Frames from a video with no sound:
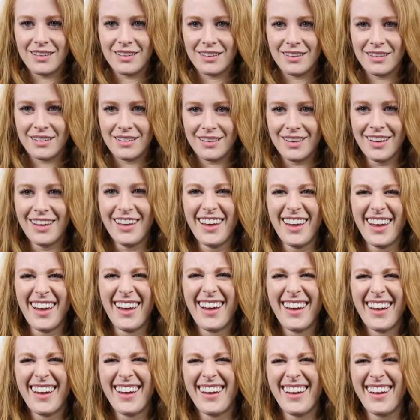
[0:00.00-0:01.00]

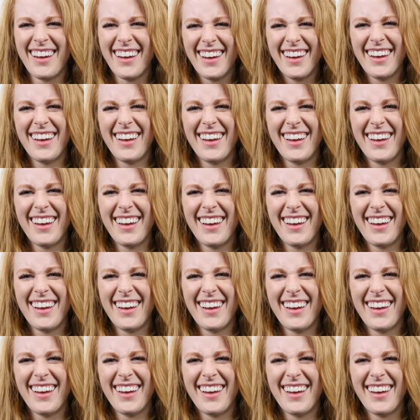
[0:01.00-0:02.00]

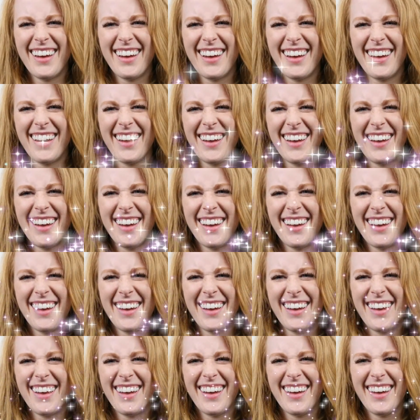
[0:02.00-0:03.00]

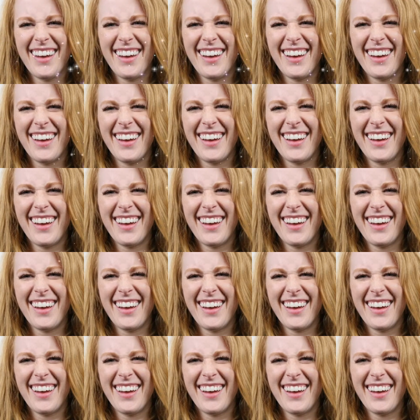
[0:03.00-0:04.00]

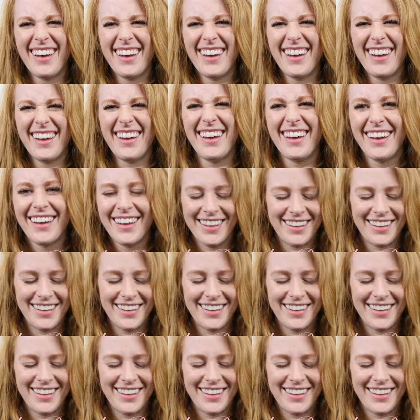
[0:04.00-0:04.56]
(no one is talking)